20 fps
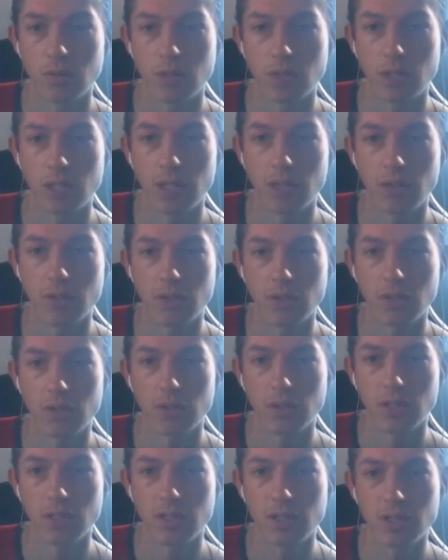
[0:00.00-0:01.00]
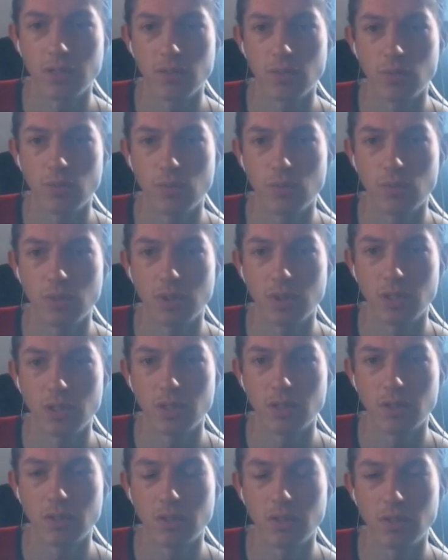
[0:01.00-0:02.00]
Econ isn't really
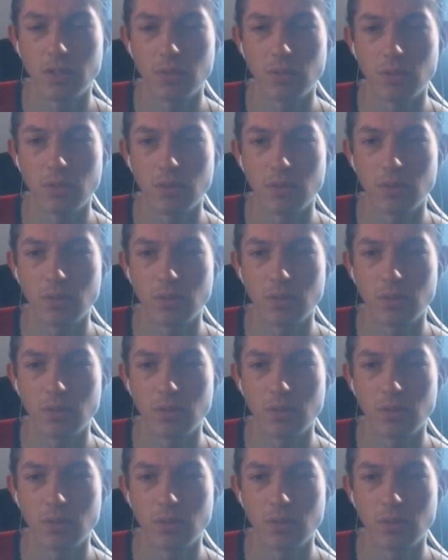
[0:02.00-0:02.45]
gonna do it.